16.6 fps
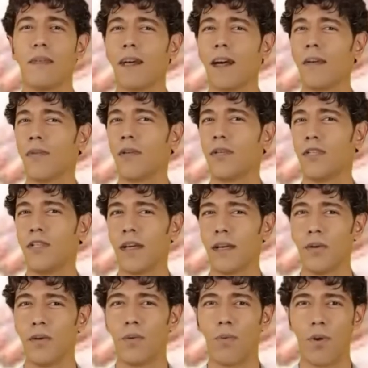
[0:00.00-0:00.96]
If a
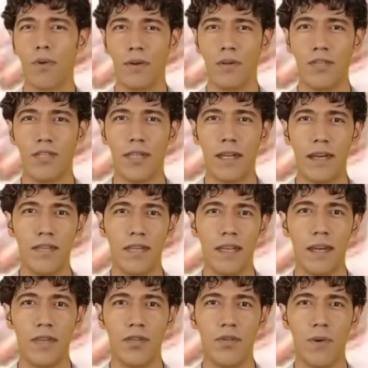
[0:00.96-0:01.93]
single woman sees
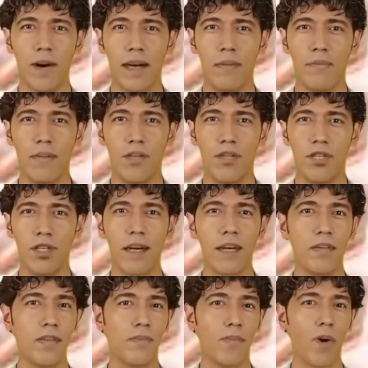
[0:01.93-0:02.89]
in a dream that
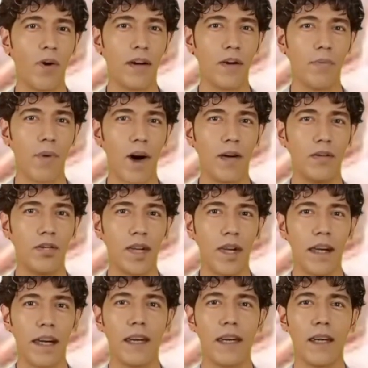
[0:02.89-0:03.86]
she is throwing raw
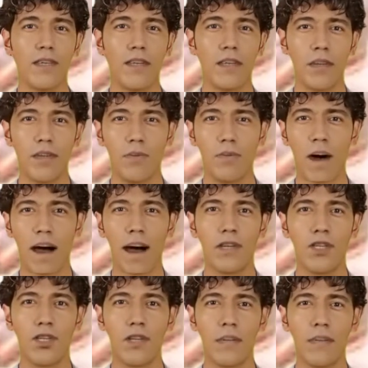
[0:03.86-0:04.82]
chicken into the
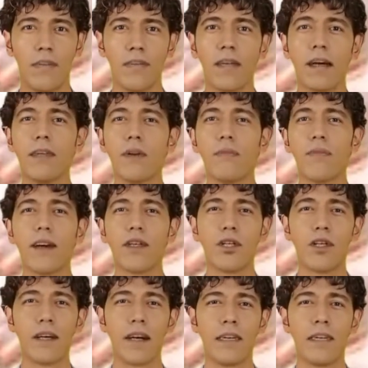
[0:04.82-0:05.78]
trash, then the
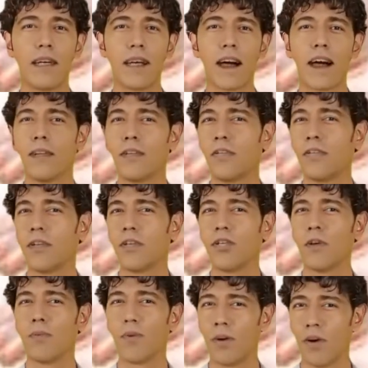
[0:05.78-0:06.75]
vision indicates that
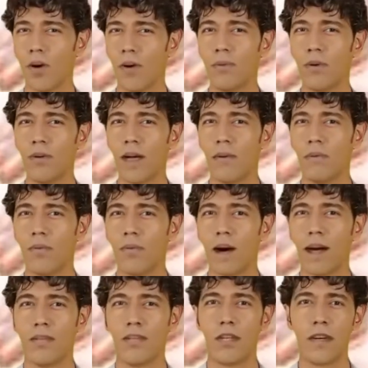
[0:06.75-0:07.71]
she will overcome
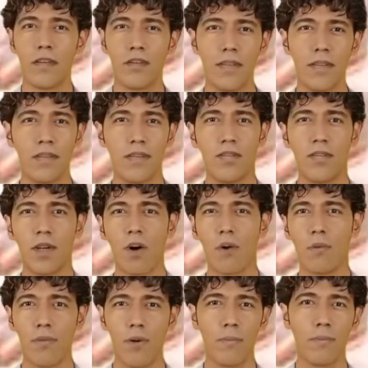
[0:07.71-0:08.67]
crises,
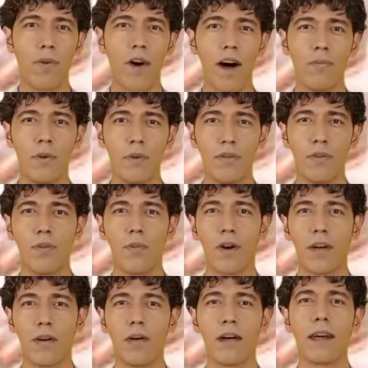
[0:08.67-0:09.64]
solve her problems
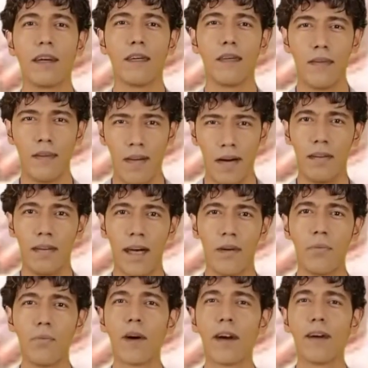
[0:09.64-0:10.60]
quickly, and
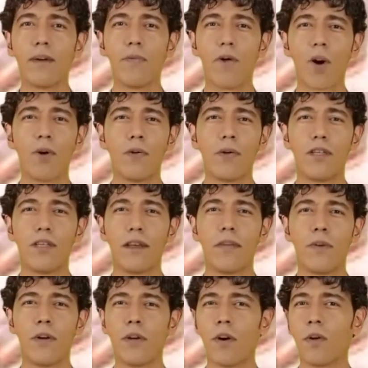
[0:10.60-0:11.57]
get rid of all the
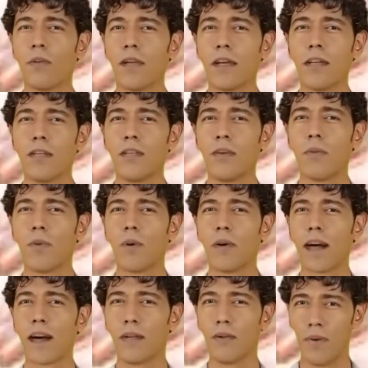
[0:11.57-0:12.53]
difficulties that
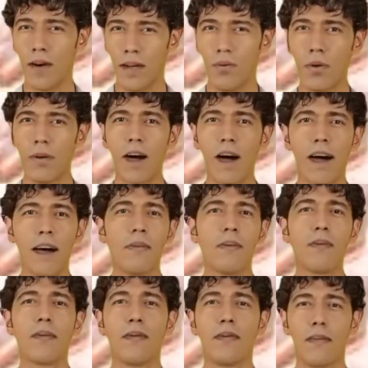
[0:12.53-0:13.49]
were hindering her
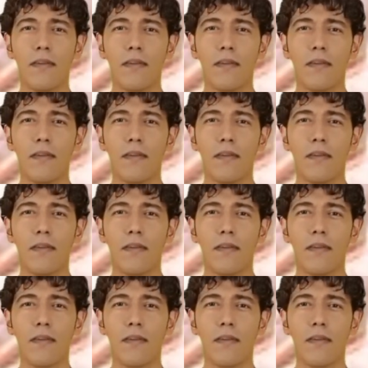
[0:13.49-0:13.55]
life.